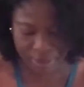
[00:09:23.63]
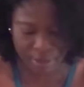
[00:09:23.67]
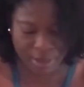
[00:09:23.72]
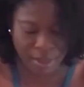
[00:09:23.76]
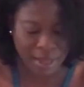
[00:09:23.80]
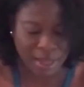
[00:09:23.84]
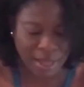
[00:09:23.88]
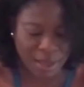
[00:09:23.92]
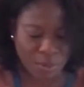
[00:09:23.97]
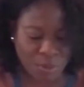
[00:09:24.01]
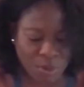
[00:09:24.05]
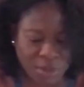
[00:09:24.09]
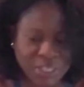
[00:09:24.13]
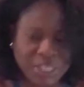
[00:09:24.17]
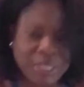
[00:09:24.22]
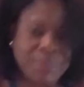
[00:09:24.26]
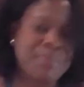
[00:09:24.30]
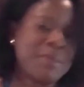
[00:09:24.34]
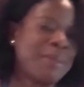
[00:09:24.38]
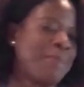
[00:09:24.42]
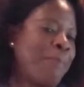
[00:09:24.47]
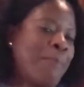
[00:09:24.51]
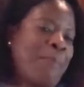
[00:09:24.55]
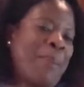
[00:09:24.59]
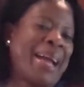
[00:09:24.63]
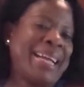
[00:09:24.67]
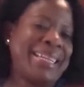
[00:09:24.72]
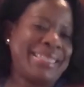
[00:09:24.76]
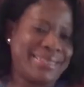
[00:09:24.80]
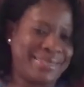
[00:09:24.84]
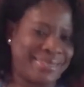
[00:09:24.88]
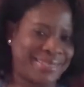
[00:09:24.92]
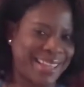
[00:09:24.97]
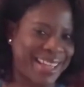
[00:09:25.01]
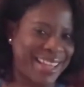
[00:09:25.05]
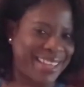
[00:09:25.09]
I want it to be
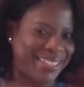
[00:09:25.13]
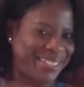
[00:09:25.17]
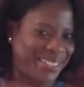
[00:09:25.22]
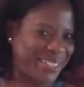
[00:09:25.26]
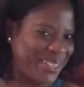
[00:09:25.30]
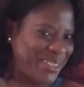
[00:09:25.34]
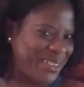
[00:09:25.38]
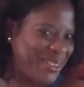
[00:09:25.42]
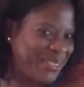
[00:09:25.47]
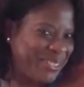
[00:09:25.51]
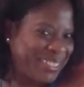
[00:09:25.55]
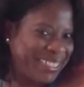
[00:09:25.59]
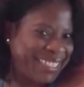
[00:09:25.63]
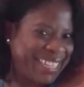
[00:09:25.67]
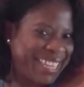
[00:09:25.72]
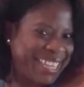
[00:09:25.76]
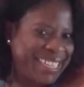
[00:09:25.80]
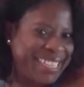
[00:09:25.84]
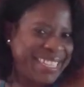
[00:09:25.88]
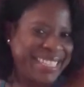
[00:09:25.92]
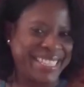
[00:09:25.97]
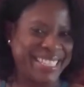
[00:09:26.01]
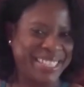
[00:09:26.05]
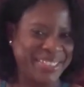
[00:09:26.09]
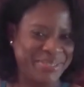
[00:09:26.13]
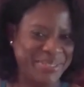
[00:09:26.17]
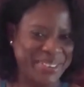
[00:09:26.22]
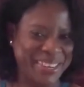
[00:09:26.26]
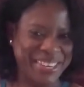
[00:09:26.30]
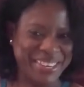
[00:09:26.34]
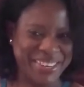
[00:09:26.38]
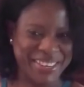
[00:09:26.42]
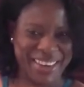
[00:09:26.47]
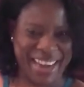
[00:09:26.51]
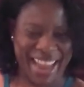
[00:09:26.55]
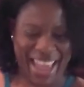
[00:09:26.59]
bite-sized, so you look dainty when
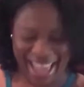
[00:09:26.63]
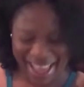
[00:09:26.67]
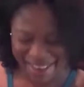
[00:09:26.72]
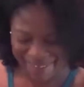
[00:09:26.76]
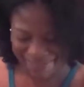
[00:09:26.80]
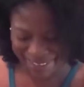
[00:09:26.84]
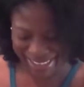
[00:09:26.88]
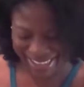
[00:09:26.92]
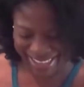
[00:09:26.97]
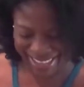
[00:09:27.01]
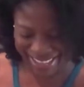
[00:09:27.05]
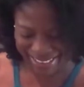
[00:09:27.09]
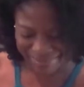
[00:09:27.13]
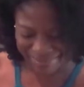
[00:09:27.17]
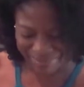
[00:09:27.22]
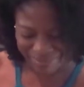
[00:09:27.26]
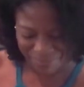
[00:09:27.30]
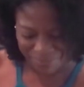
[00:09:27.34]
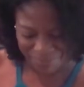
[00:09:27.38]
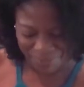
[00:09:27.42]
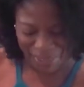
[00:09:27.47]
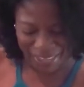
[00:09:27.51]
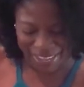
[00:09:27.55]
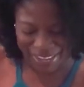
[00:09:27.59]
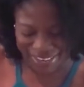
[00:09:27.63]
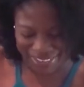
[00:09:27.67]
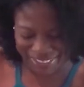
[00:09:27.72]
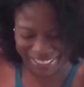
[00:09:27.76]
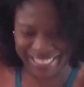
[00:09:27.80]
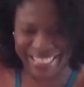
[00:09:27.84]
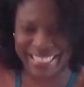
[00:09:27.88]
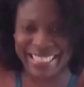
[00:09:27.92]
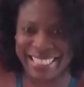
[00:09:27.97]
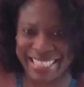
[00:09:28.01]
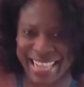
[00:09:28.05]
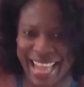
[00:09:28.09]
you're having your
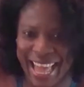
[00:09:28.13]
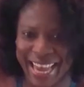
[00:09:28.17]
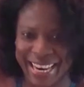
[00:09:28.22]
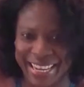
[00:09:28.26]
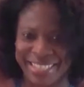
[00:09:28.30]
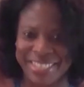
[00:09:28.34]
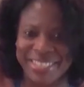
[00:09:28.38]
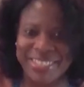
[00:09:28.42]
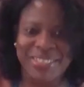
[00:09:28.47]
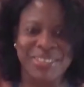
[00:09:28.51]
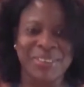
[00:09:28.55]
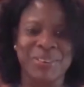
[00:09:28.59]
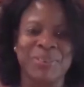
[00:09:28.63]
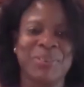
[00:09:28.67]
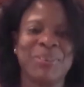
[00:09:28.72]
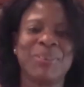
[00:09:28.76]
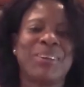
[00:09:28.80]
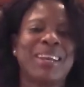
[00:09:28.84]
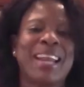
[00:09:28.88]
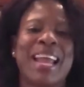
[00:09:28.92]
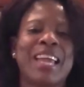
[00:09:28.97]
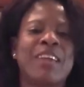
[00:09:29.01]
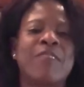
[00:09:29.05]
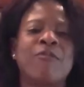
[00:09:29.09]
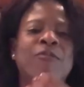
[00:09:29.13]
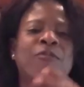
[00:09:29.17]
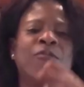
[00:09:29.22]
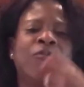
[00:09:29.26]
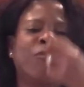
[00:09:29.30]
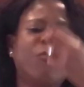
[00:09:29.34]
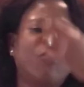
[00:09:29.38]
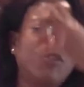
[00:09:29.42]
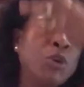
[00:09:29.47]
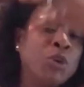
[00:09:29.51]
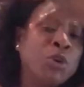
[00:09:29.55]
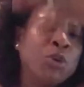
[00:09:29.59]
salad. You don't look like
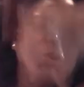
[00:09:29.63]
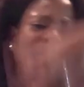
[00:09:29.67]
food is